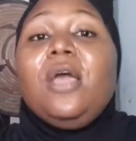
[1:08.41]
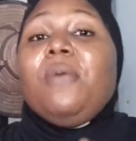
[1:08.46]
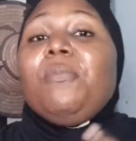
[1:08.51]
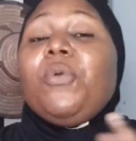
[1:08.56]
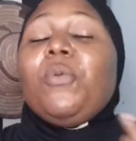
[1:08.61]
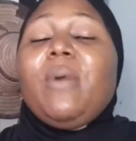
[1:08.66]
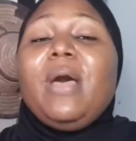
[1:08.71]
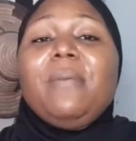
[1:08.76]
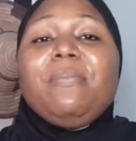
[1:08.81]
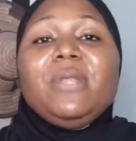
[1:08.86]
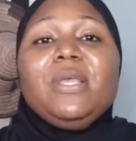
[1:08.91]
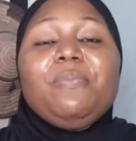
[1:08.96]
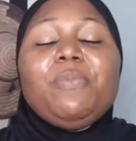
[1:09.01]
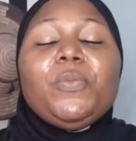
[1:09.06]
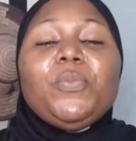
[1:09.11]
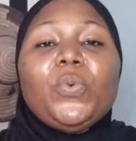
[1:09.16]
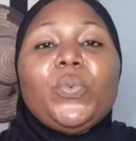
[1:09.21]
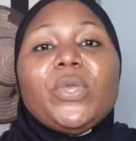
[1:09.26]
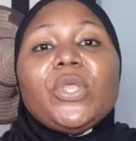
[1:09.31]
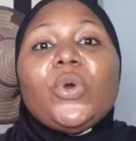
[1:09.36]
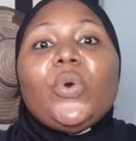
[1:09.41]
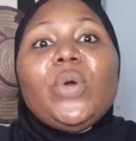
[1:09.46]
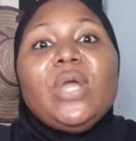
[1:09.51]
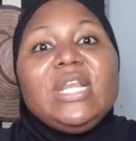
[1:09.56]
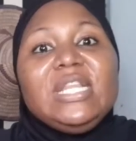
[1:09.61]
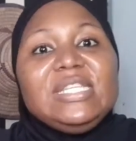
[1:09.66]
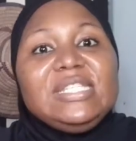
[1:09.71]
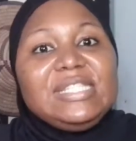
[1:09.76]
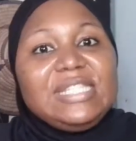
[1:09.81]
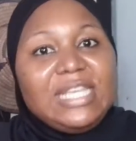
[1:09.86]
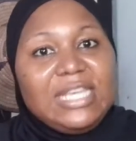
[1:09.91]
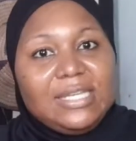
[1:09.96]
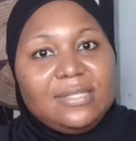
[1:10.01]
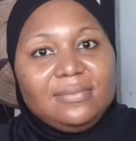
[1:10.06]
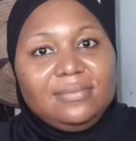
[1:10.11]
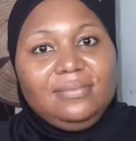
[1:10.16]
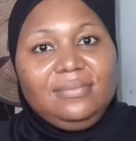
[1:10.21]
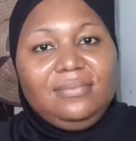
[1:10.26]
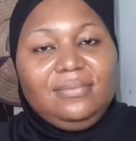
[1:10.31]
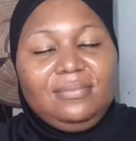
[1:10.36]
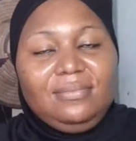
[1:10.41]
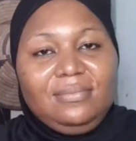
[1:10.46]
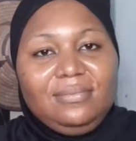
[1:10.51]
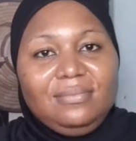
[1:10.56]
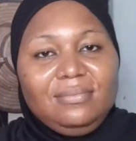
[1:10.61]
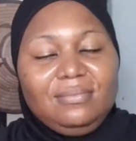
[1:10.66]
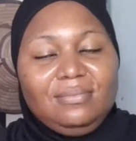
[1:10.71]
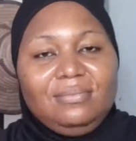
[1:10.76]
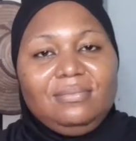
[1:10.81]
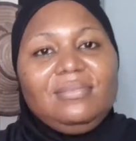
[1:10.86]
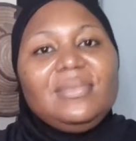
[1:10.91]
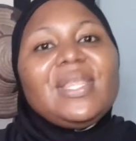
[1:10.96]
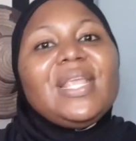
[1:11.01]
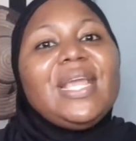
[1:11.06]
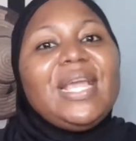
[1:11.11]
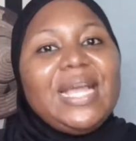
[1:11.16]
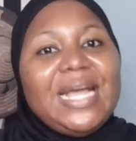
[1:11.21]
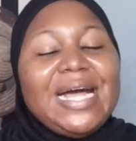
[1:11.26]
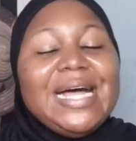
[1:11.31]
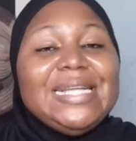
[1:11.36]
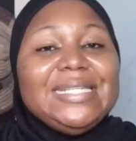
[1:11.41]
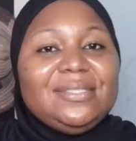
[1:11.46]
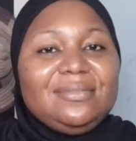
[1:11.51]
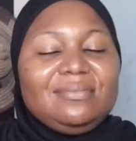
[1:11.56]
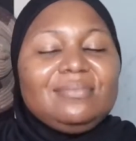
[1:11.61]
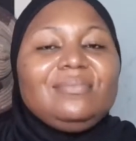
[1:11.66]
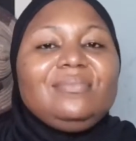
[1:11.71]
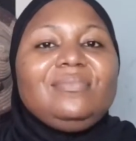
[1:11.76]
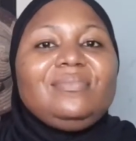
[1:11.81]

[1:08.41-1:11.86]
Probably people with oily skin can